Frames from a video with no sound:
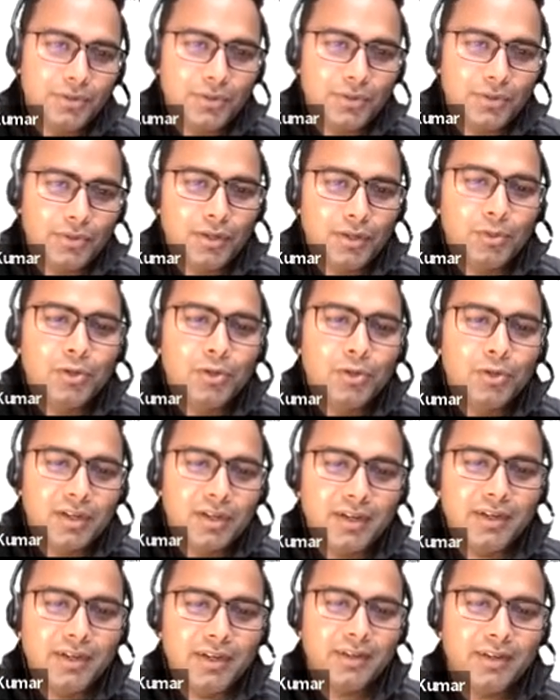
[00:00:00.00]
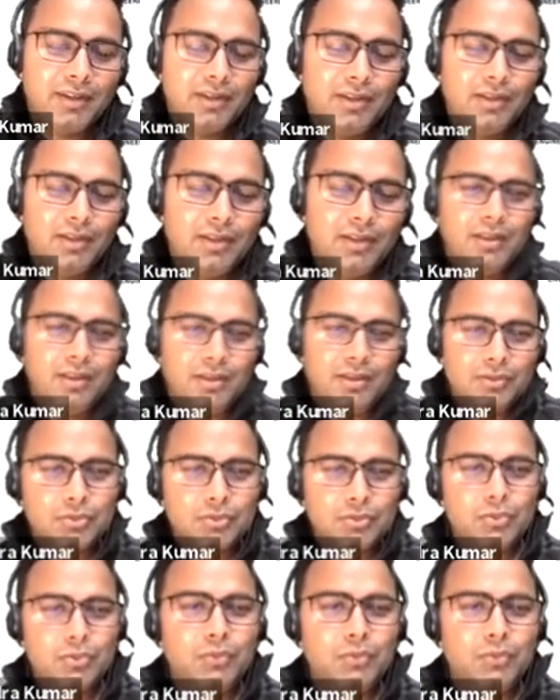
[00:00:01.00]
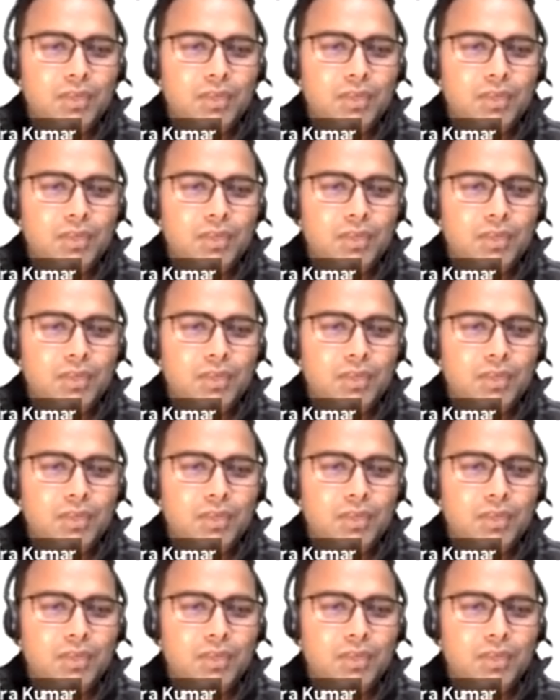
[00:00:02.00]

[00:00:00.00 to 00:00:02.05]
all about, right? So we